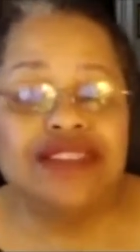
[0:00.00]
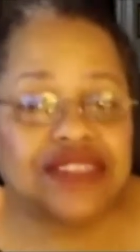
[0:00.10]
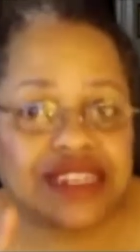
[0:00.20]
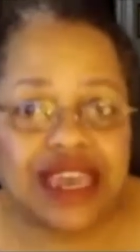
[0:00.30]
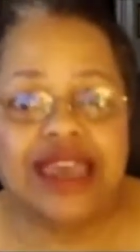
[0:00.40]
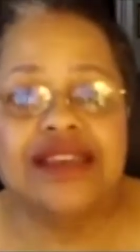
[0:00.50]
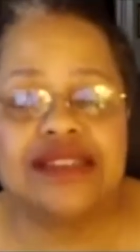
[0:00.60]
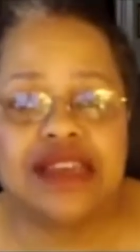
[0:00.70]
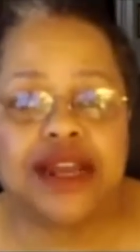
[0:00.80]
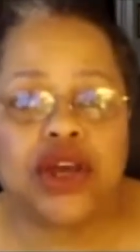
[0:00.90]

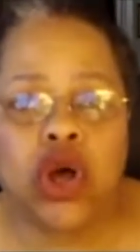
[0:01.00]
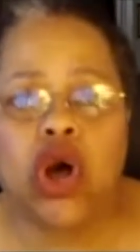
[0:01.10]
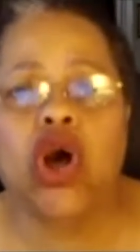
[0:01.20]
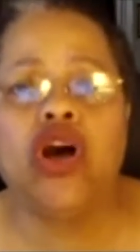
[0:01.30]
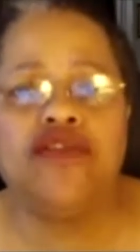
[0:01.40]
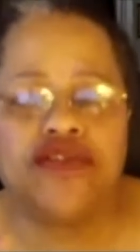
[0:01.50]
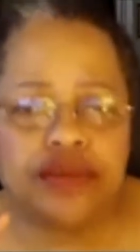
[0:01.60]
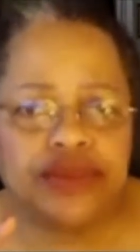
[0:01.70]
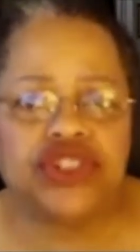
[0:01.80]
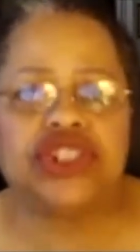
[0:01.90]
Zacchaeus got a call
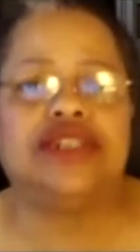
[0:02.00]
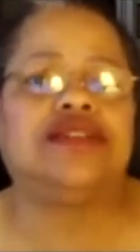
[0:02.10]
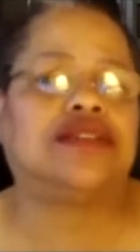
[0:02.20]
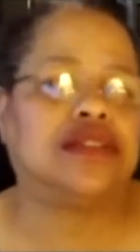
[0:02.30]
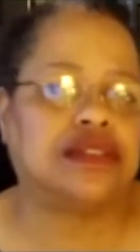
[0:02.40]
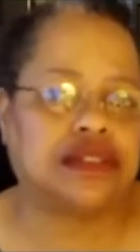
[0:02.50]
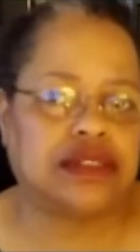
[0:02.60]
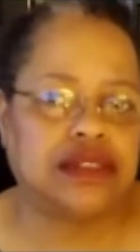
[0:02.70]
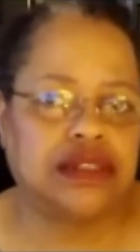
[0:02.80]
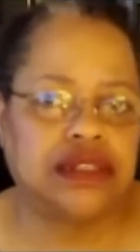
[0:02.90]
from Jesus.